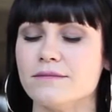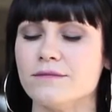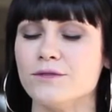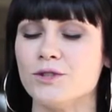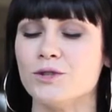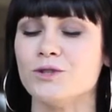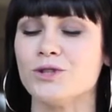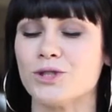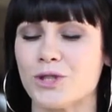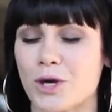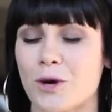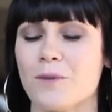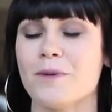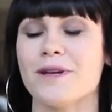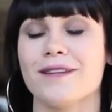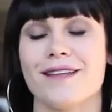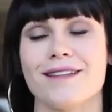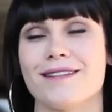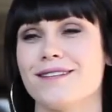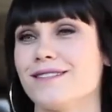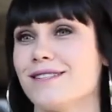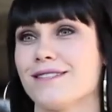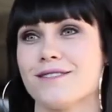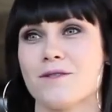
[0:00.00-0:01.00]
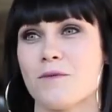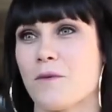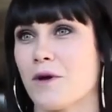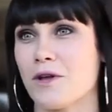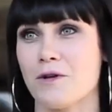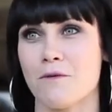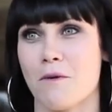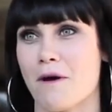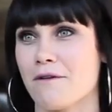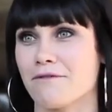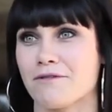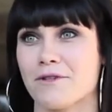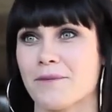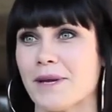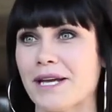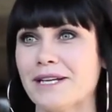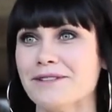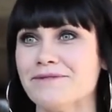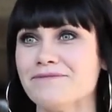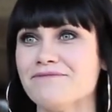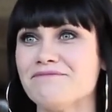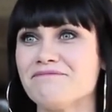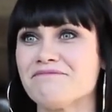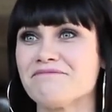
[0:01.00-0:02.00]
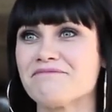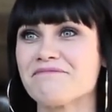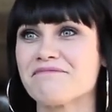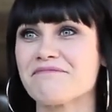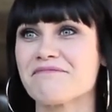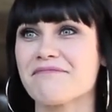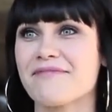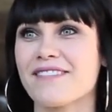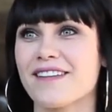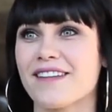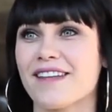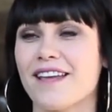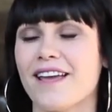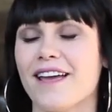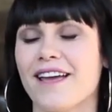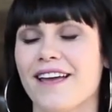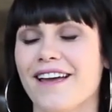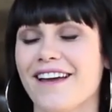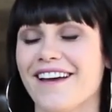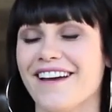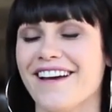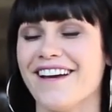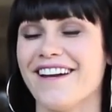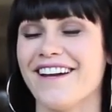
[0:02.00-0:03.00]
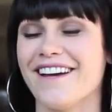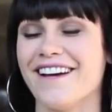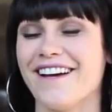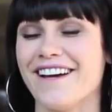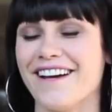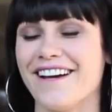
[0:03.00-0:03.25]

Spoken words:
you show me that this isn't what you want for me. And